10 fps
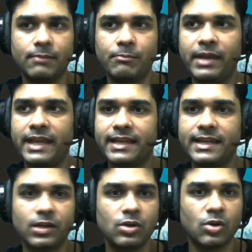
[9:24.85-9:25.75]
make
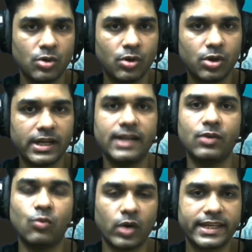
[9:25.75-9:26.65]
it look good and
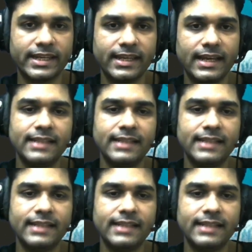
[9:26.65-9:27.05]
working,